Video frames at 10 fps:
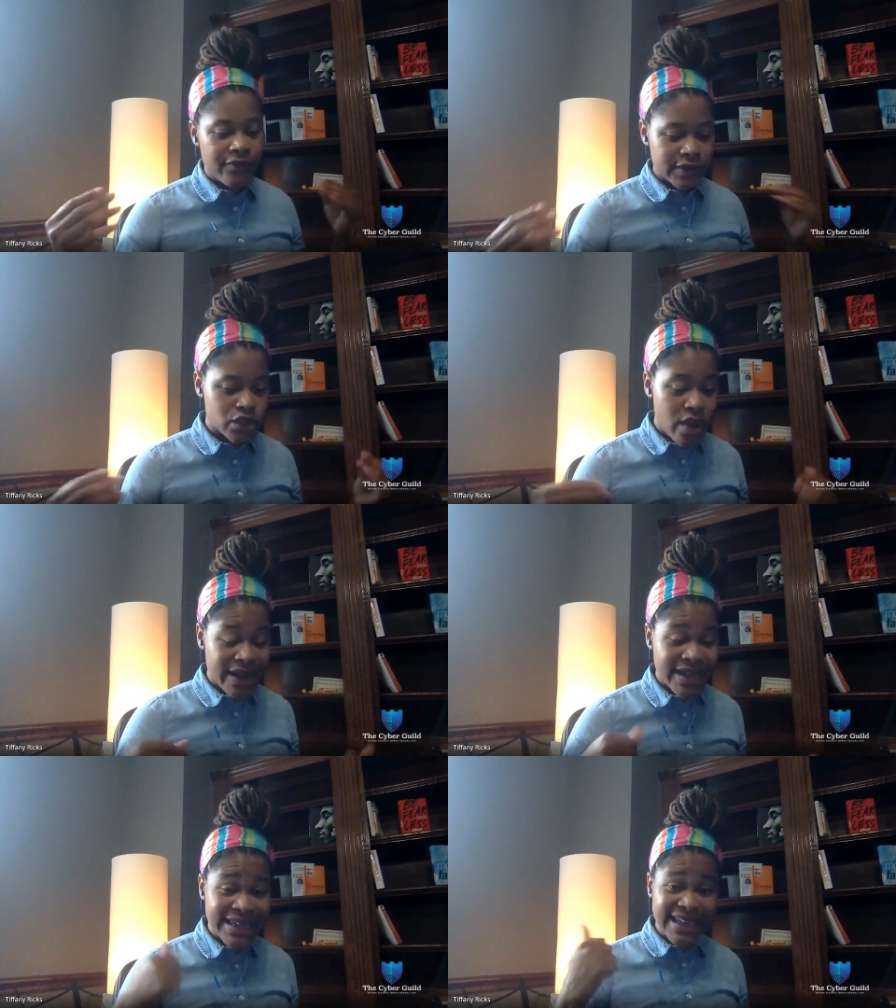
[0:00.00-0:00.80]
so I
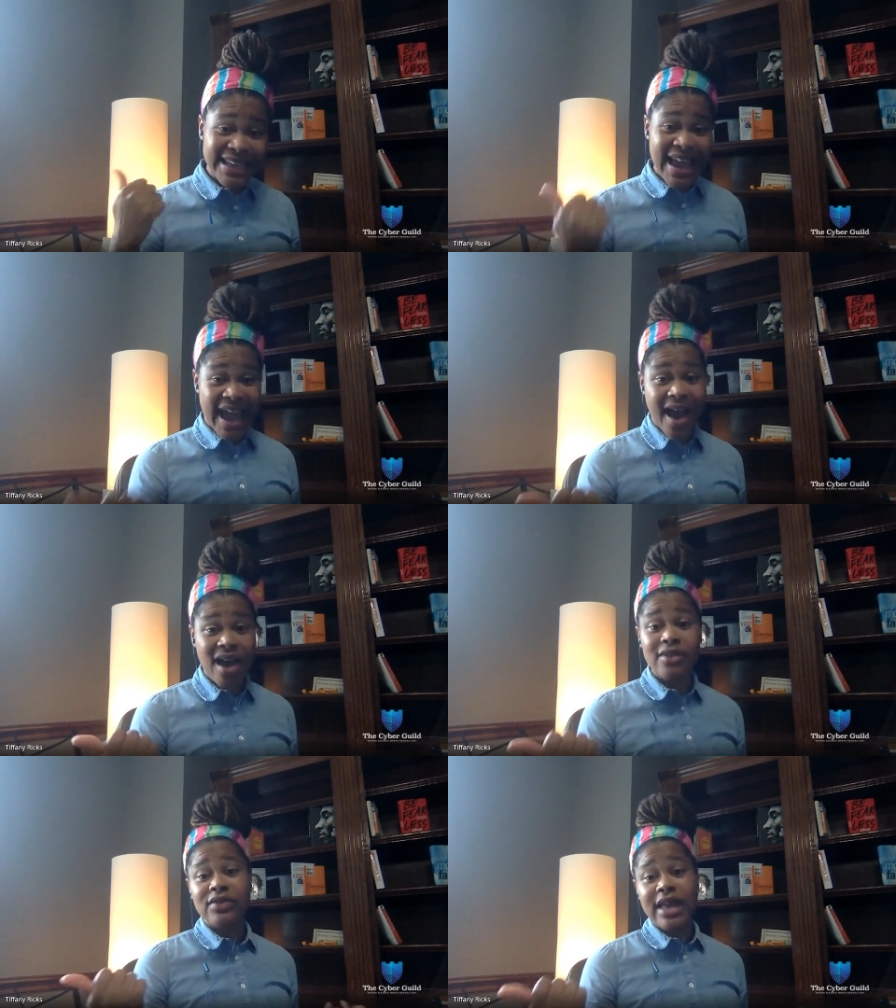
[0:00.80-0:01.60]
can get out
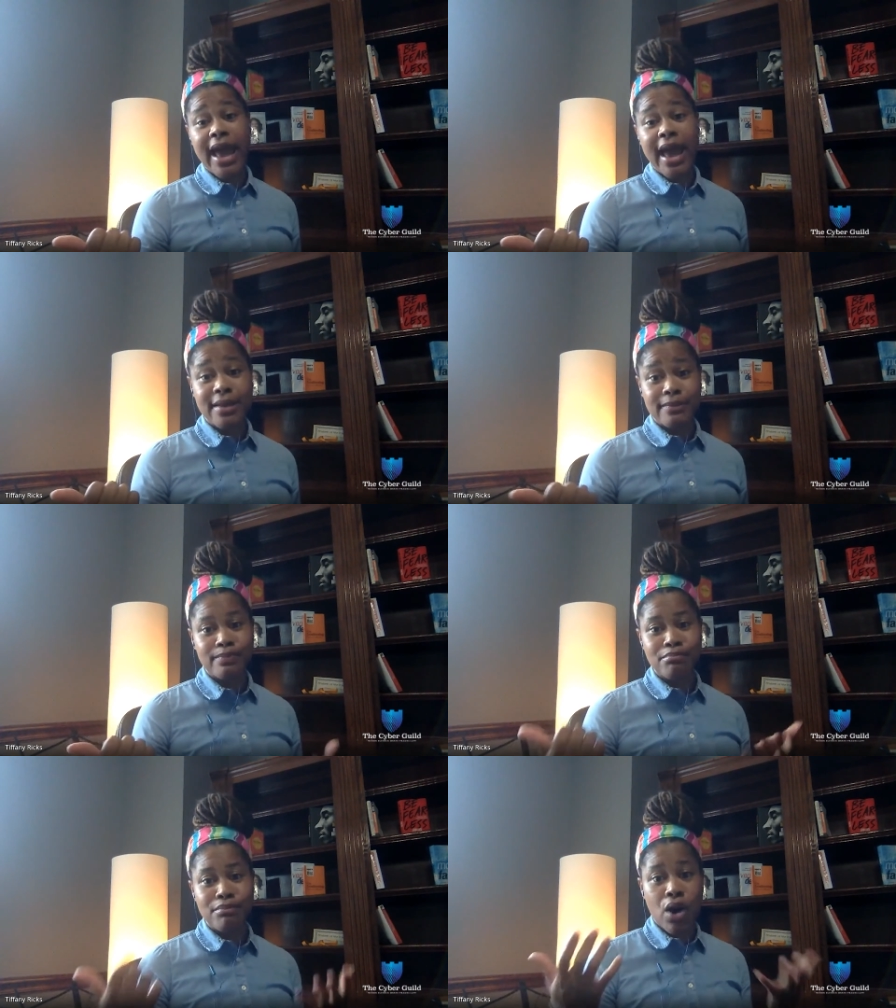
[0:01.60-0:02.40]
of that
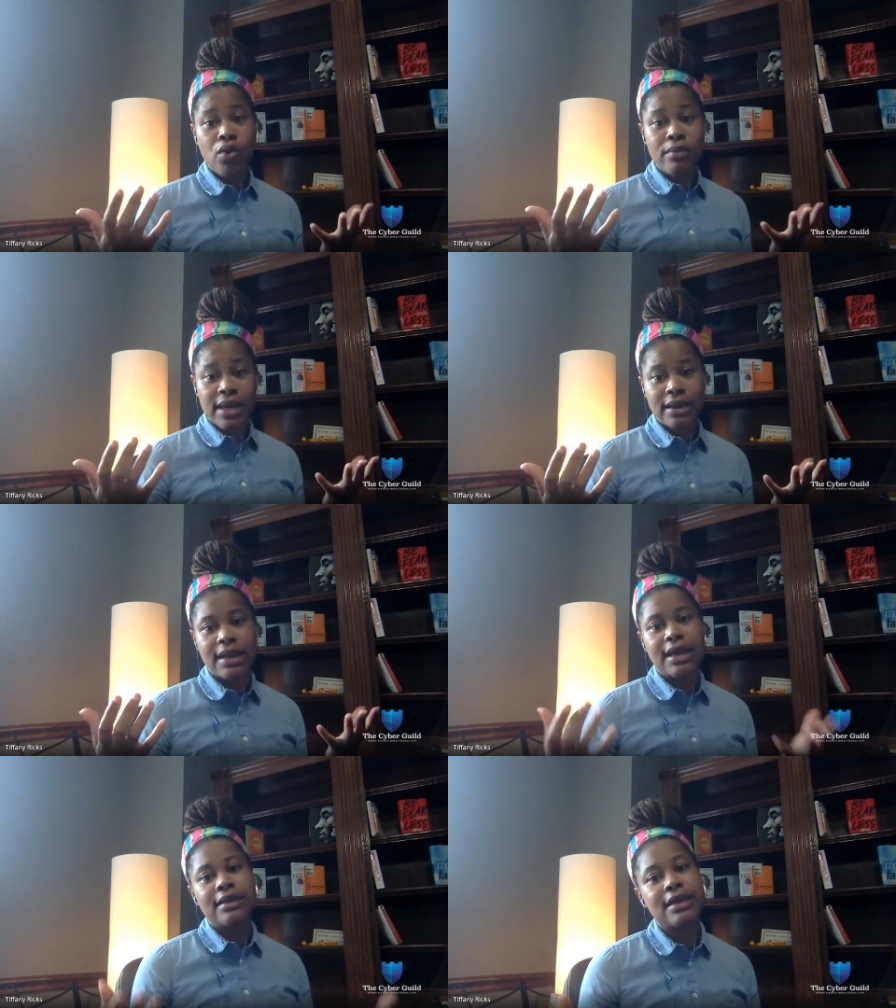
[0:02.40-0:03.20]
moment
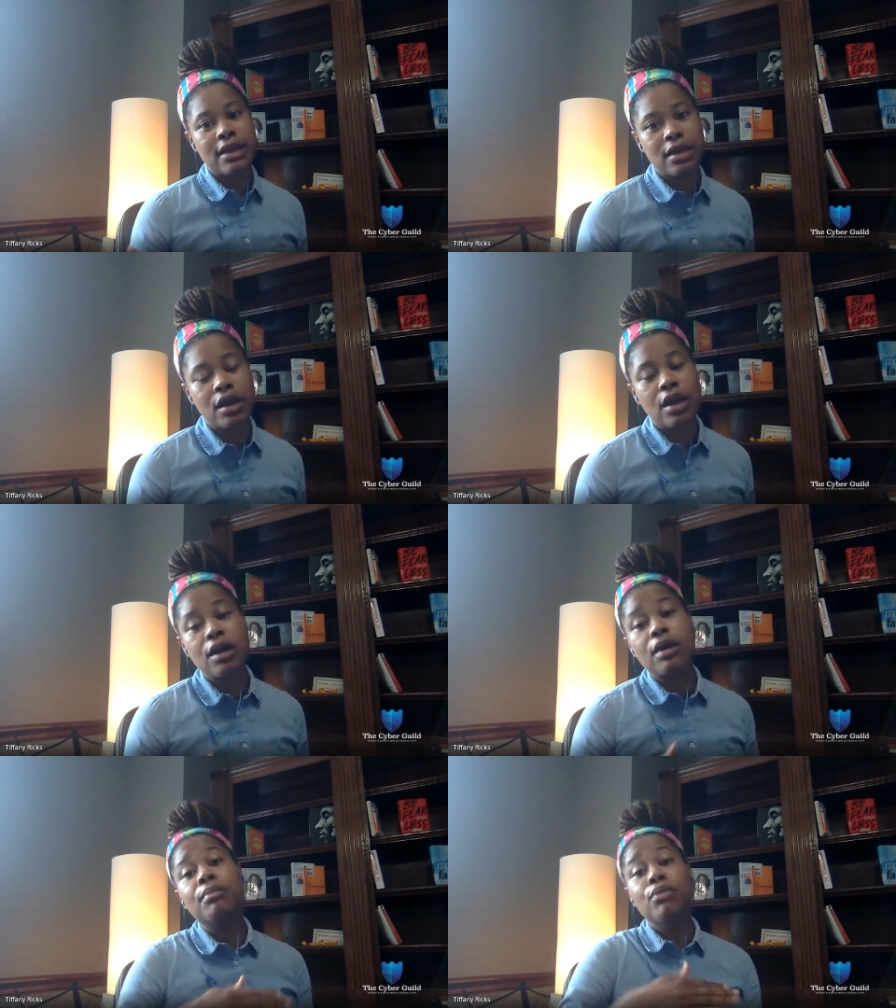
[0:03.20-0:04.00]
and then
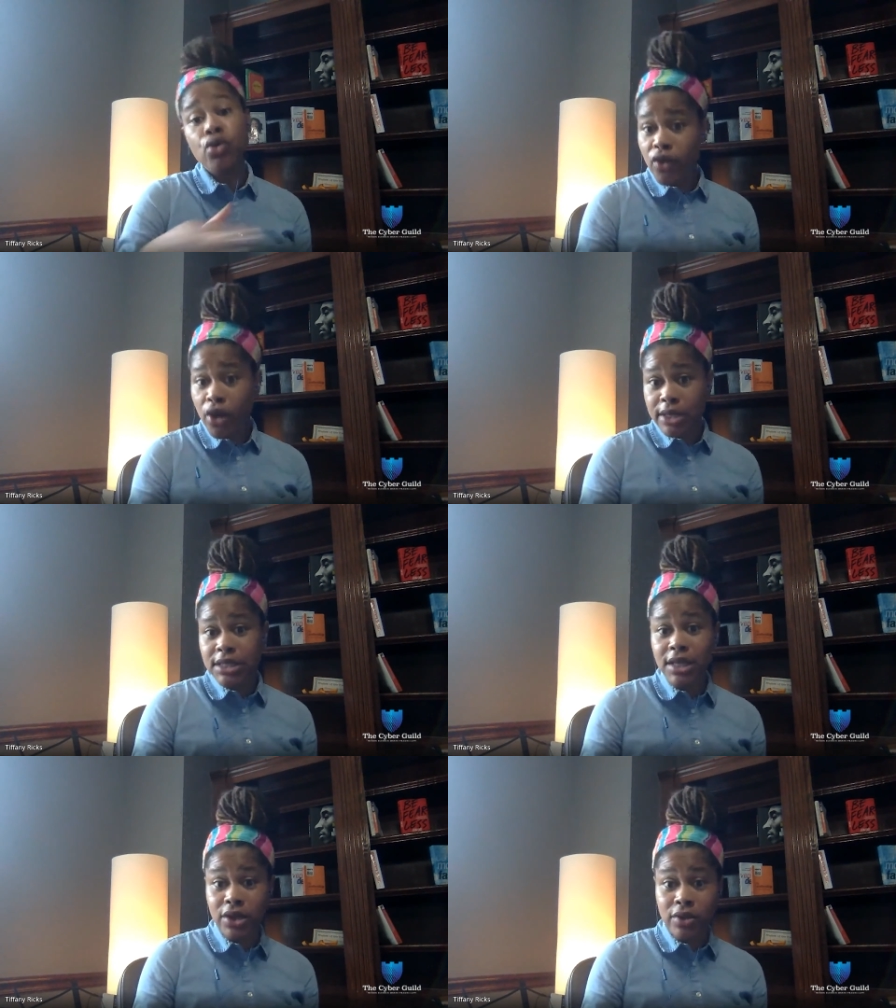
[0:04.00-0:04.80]
move on to
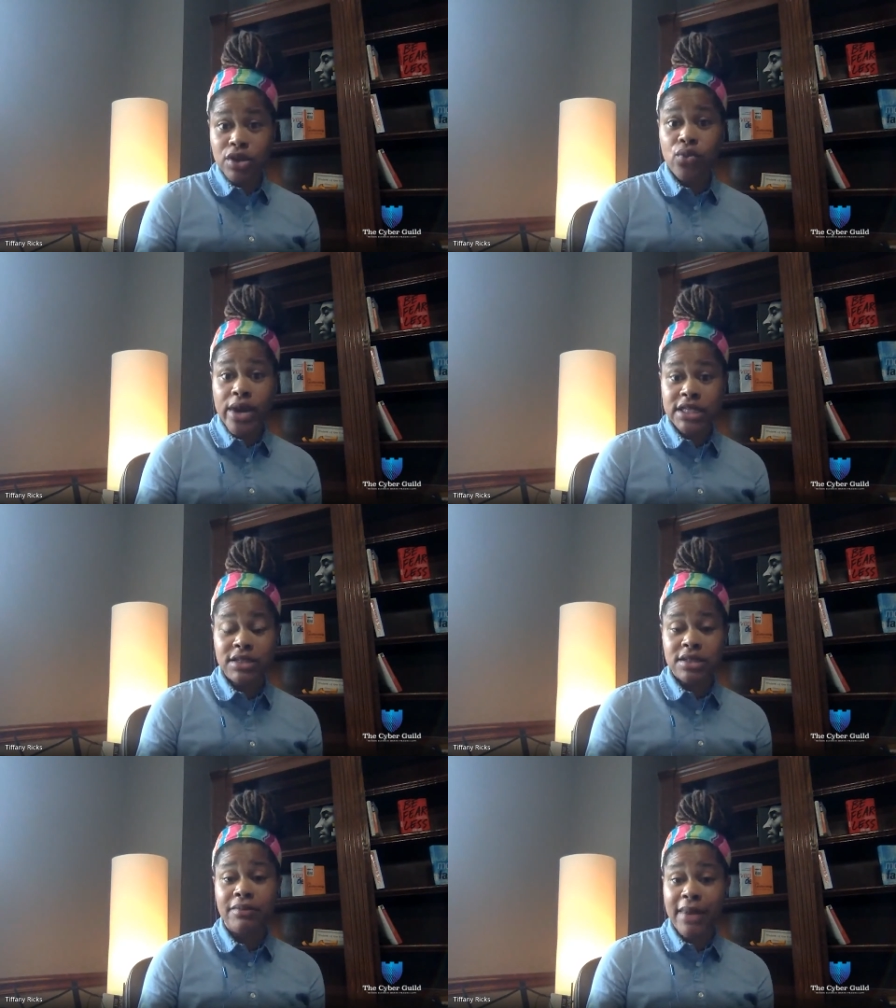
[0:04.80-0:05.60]
the rest
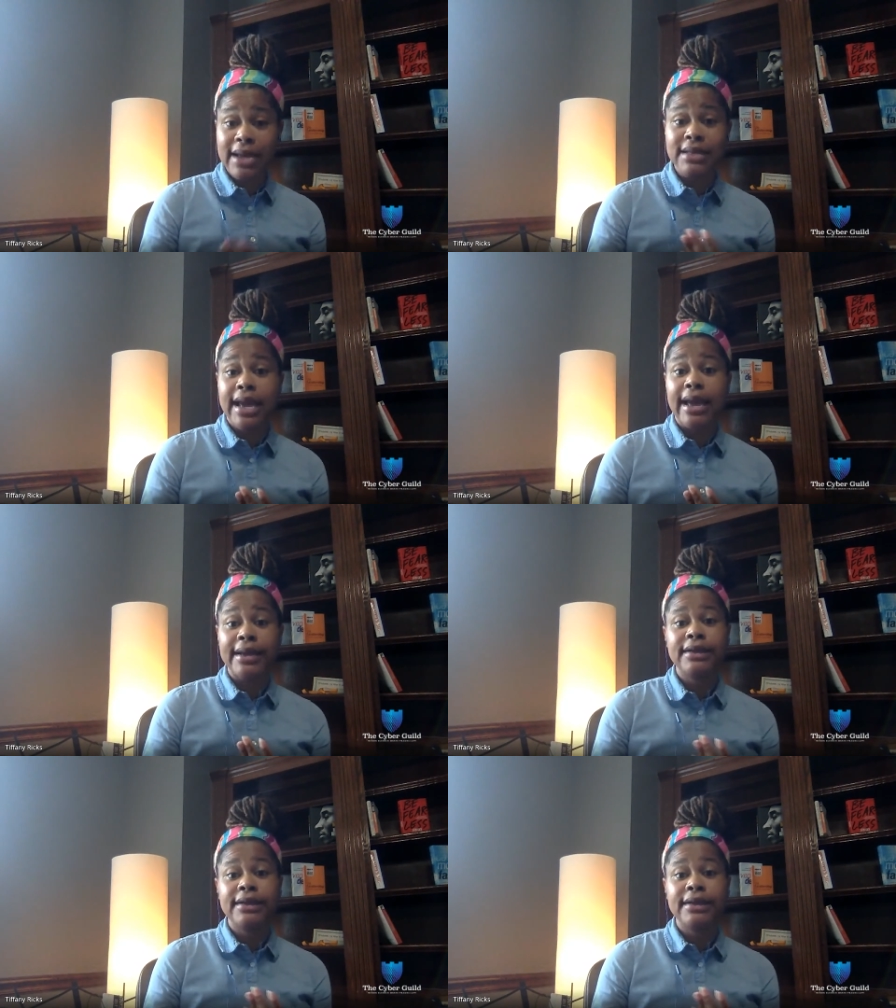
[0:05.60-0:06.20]
of my day.